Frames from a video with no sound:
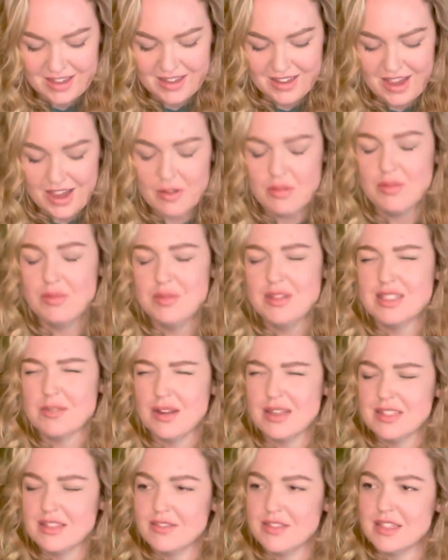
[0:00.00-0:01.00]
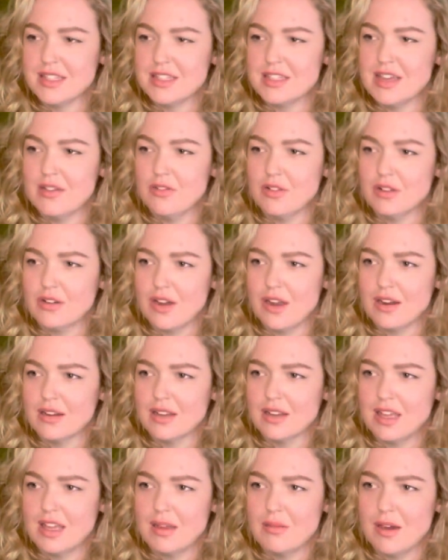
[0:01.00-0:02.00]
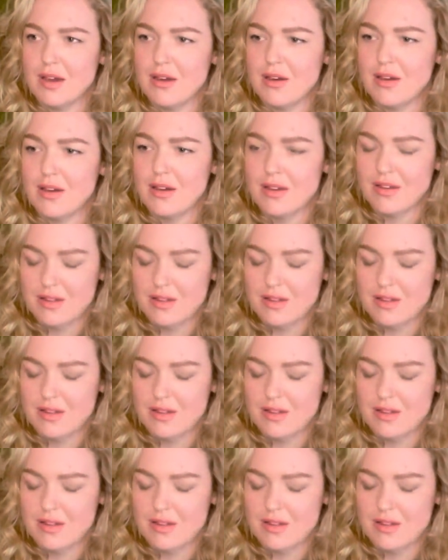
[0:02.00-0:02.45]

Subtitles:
I would be surprised if the Devil card came out,